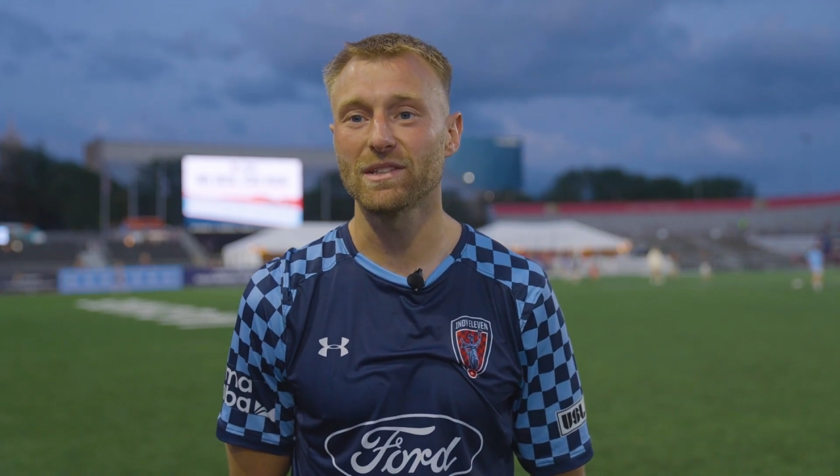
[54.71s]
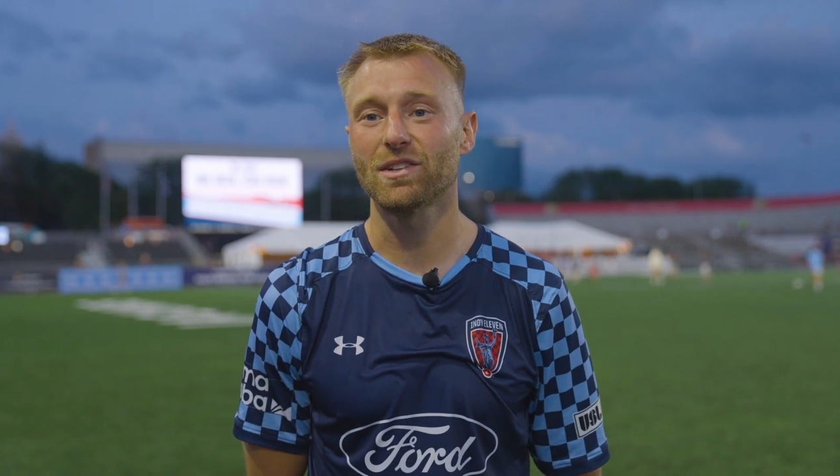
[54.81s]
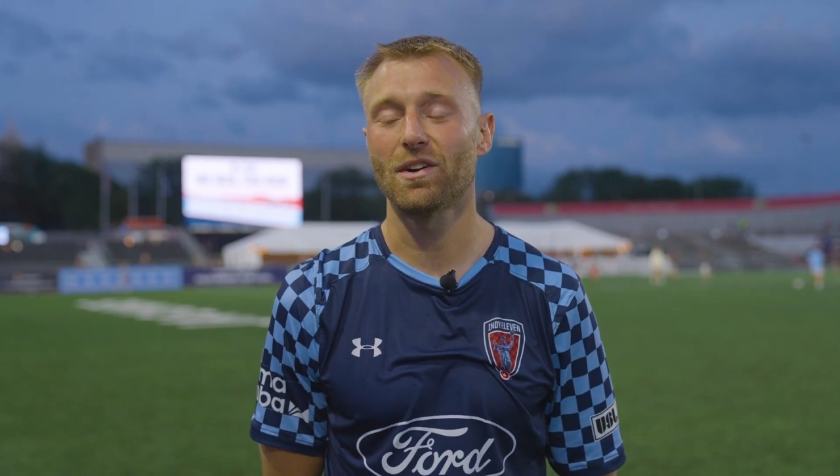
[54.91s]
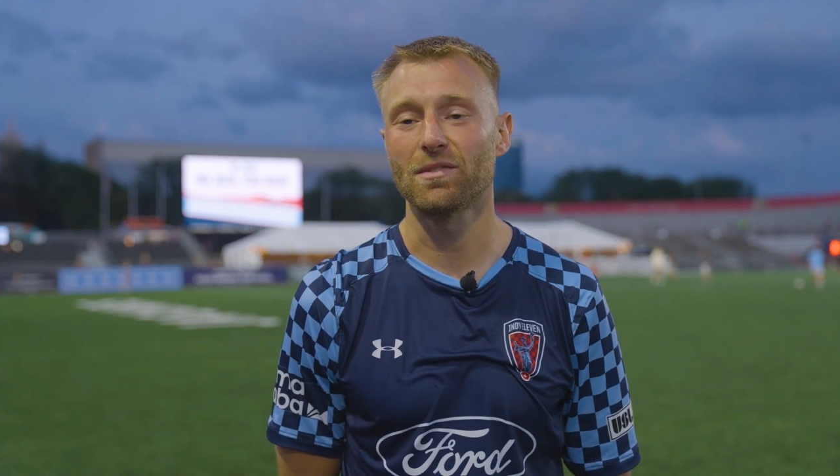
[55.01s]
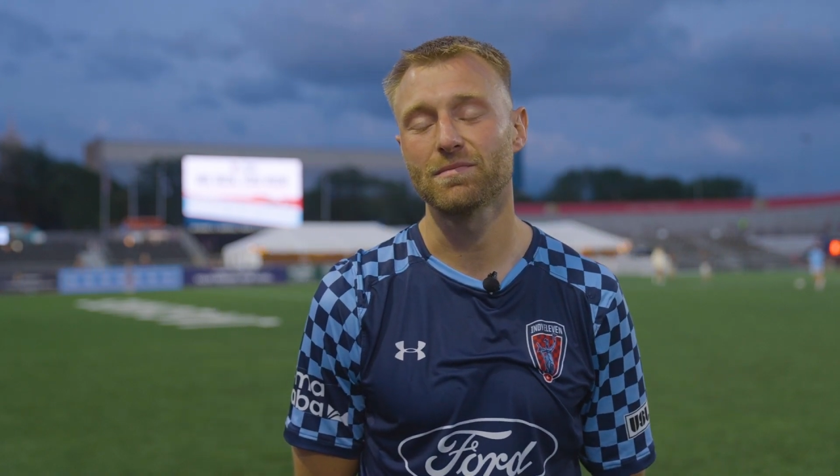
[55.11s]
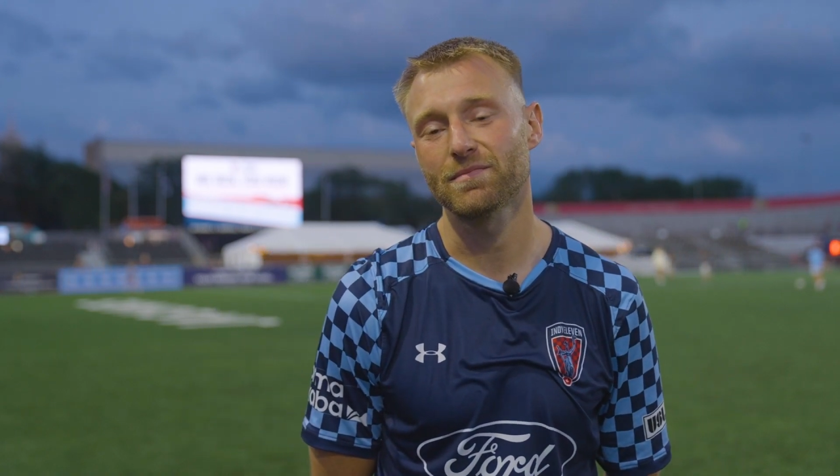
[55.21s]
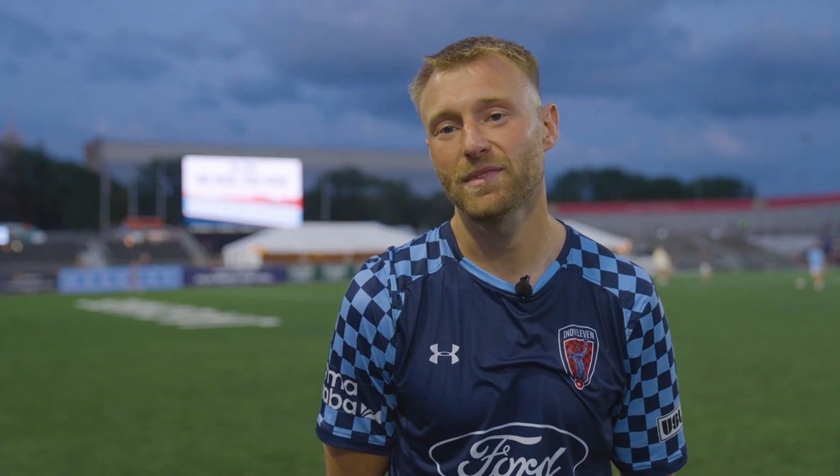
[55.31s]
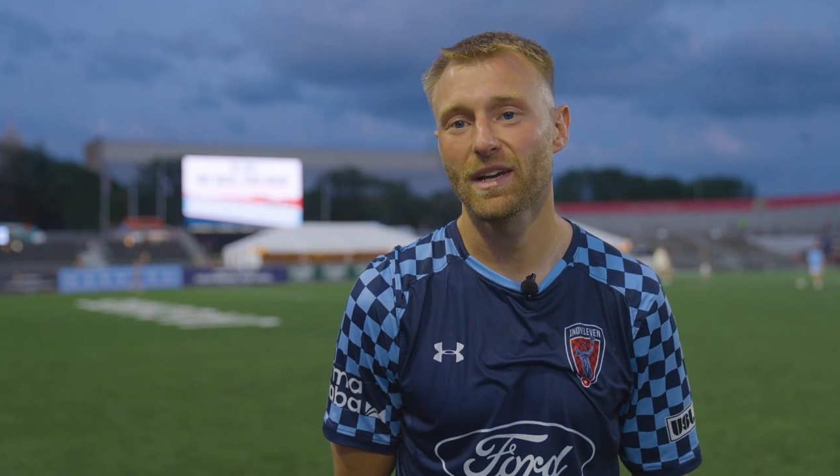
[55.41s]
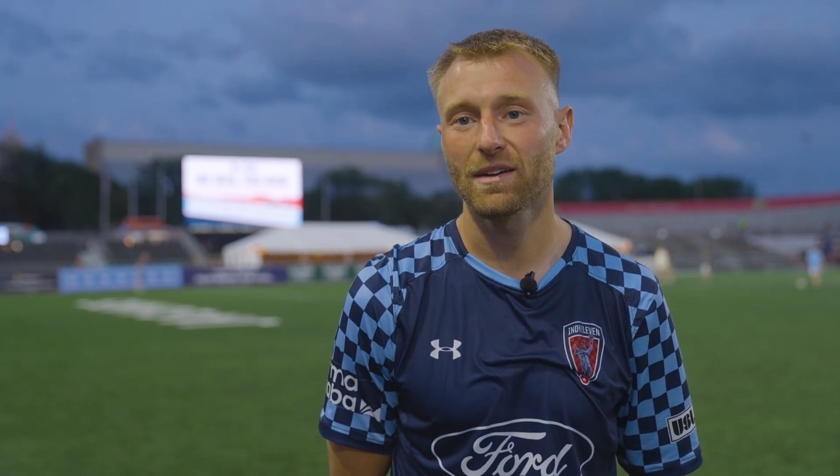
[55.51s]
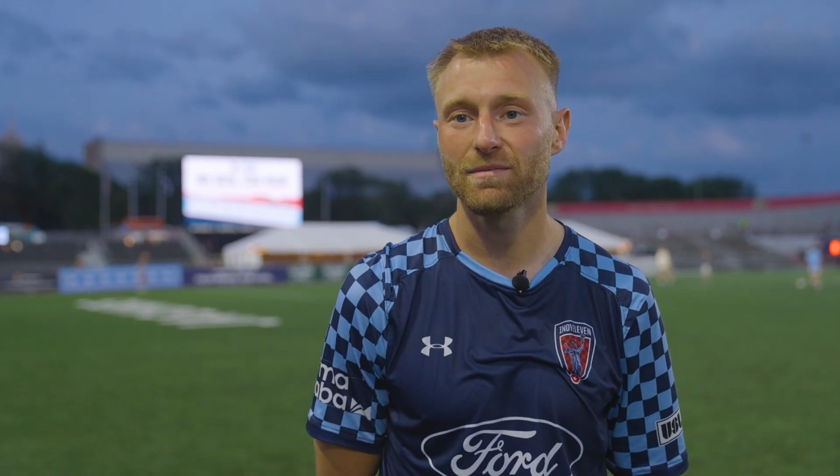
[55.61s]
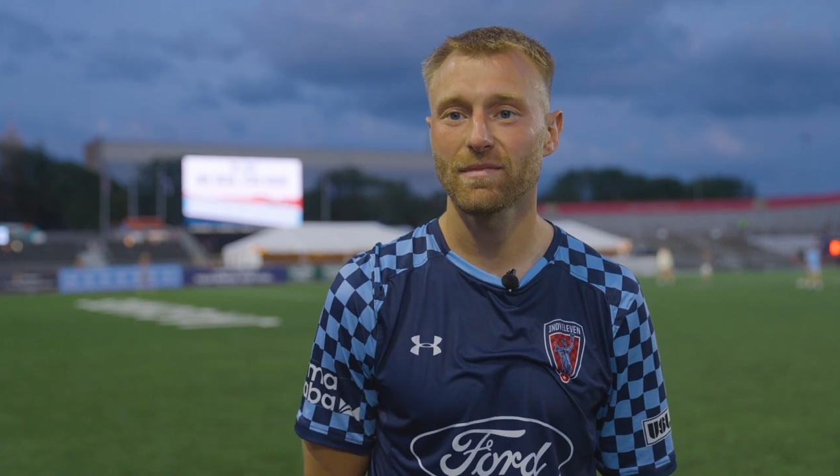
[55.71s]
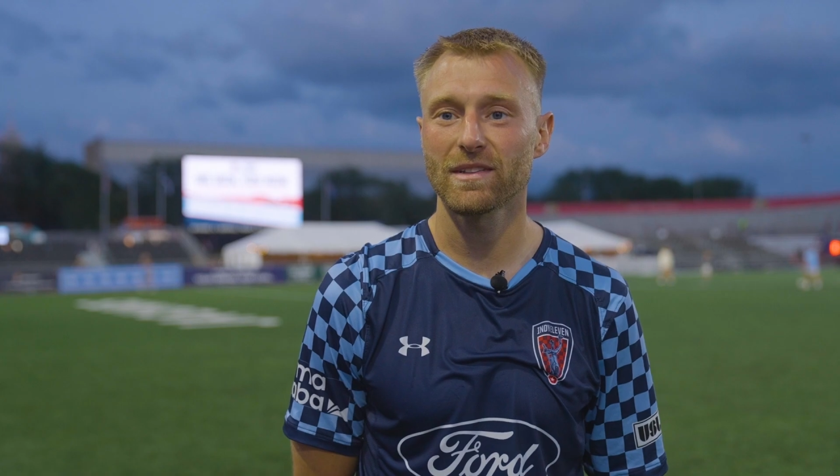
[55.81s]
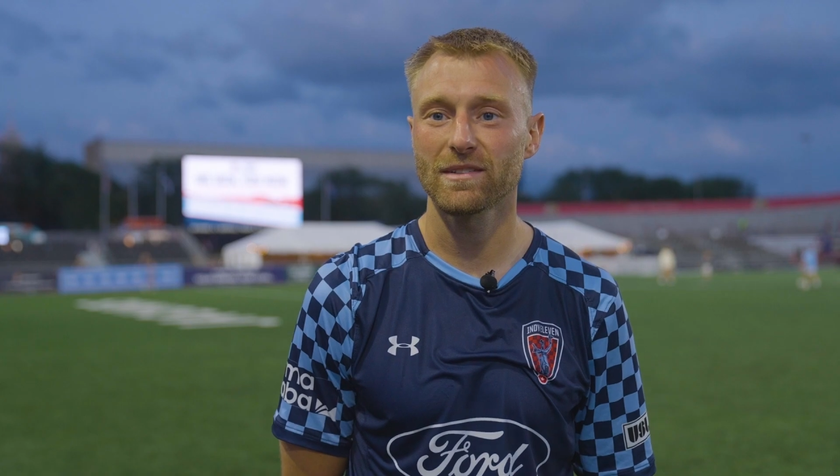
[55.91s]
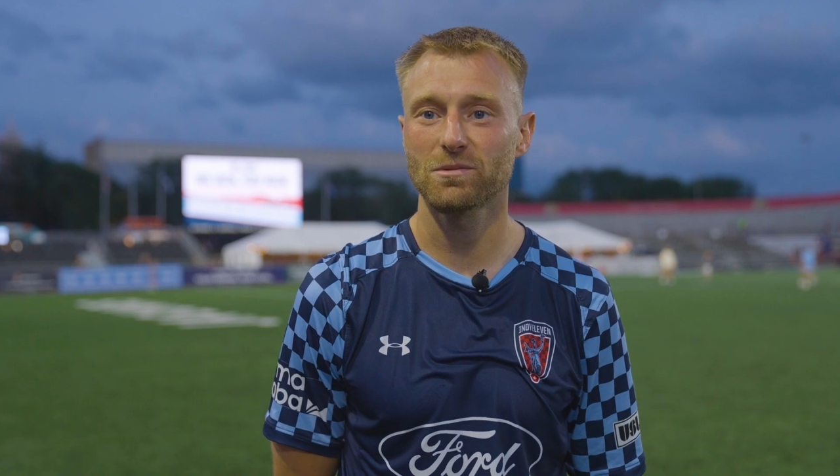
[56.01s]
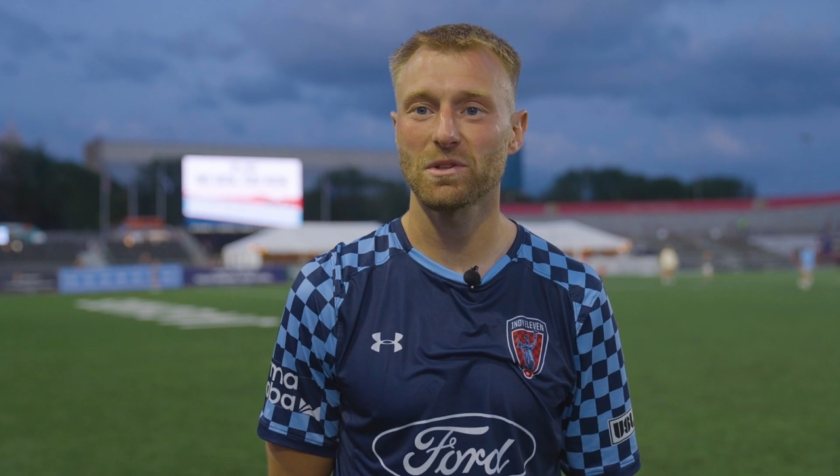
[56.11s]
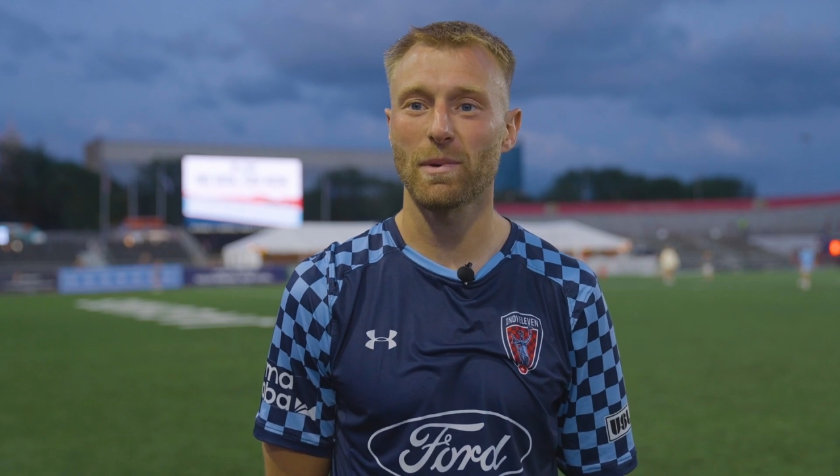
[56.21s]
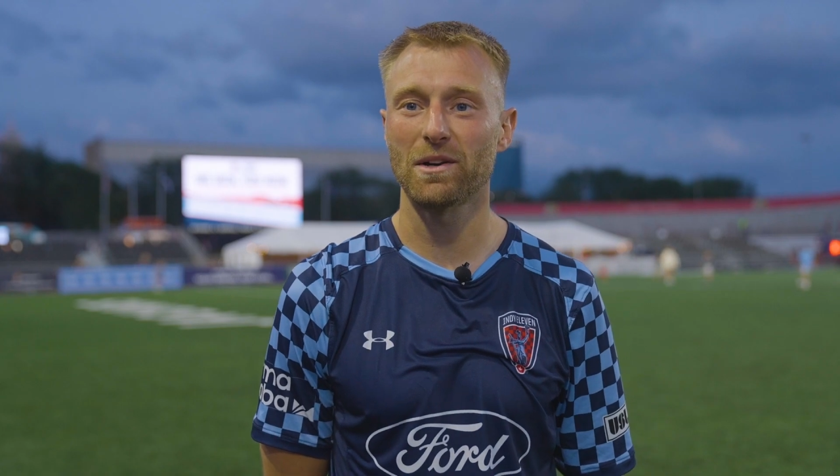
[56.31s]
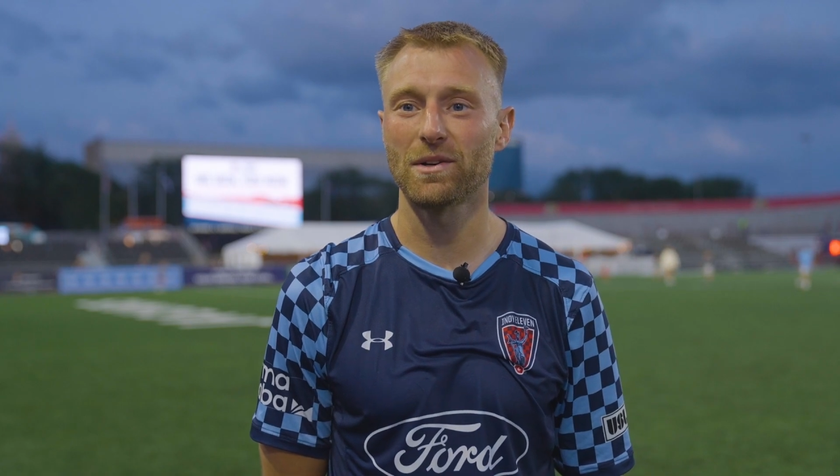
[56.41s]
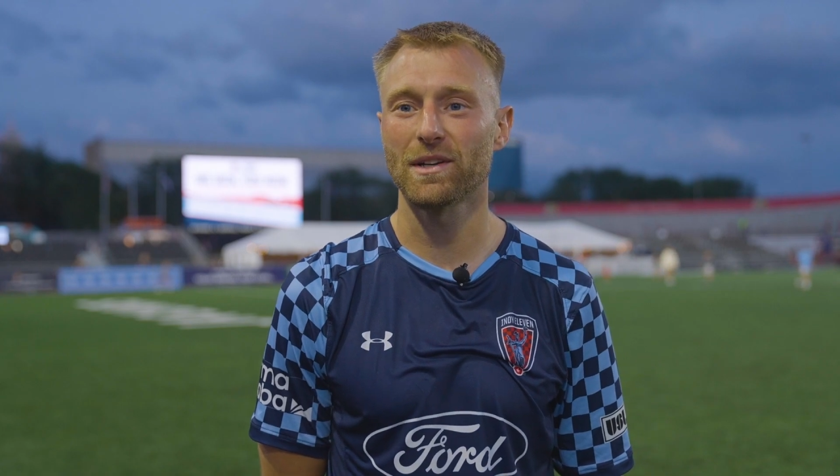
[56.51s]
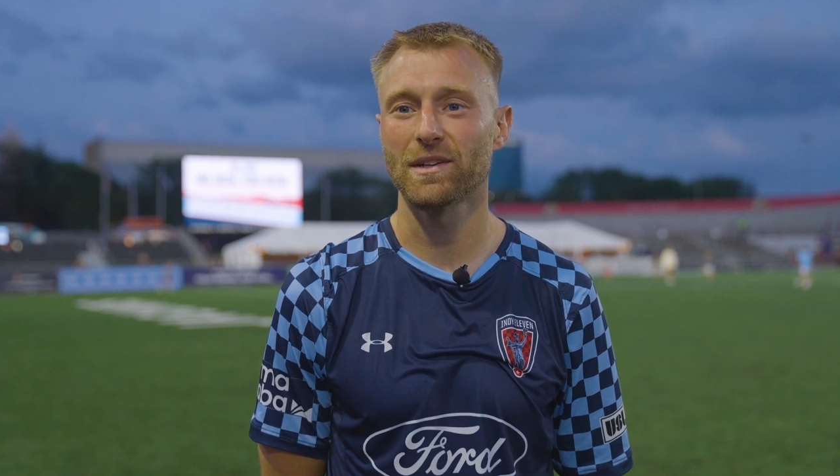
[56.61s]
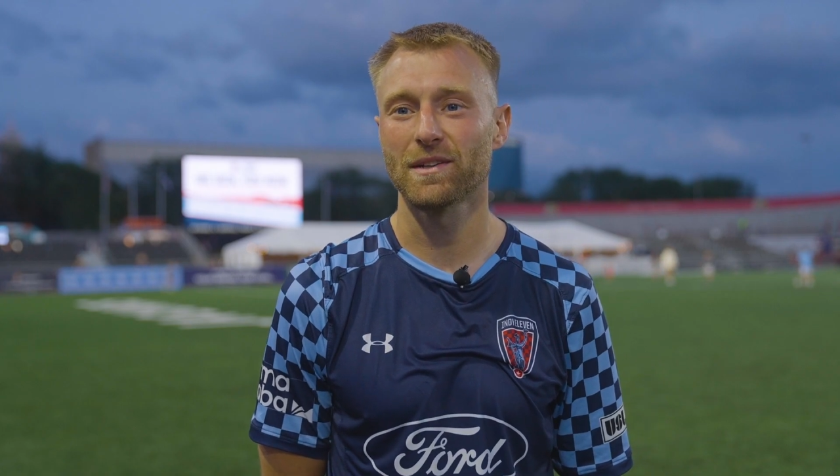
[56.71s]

So yeah, it was a penalty.